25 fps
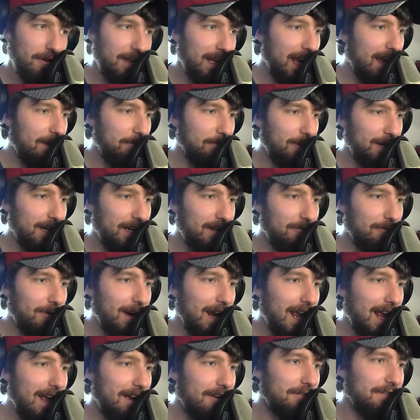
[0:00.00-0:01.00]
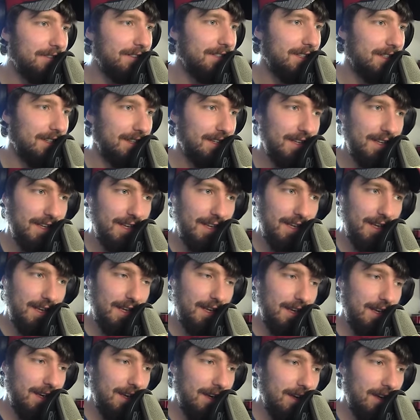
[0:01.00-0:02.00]
Game-winning rounds.
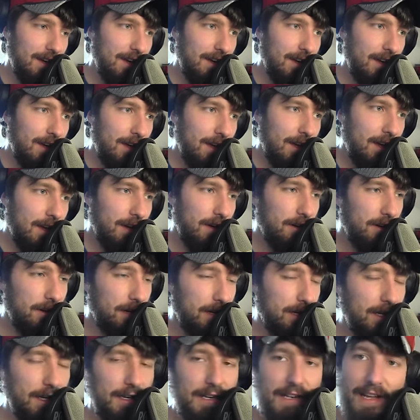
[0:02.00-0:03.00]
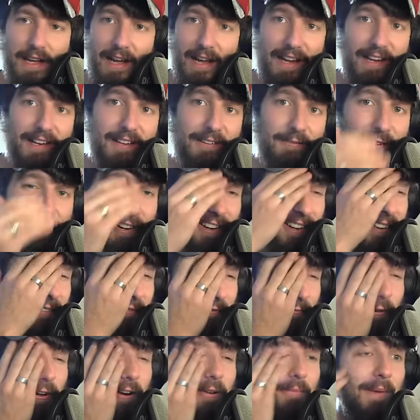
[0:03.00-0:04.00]
Oh, good night. What a
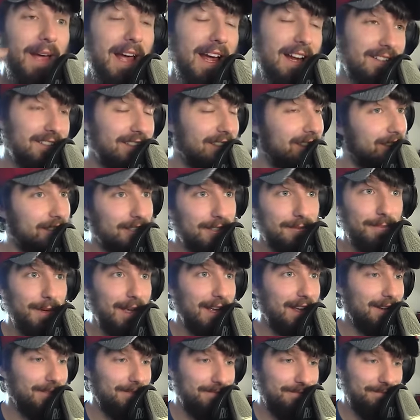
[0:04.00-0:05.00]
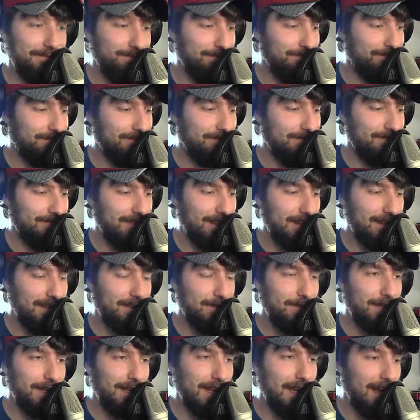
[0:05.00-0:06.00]
what a match this has been.
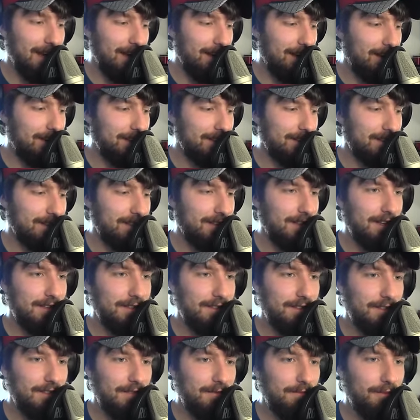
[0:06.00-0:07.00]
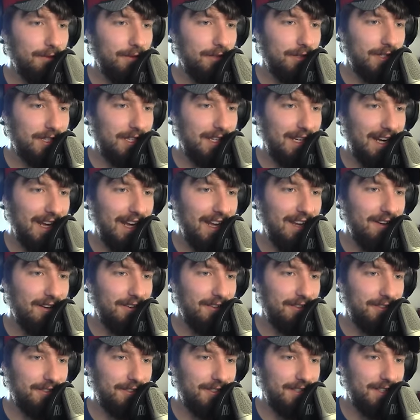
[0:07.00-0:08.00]
Nothing but chaos. Nothing but
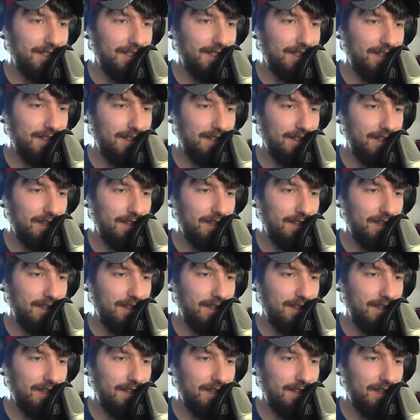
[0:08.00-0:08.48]
chaos.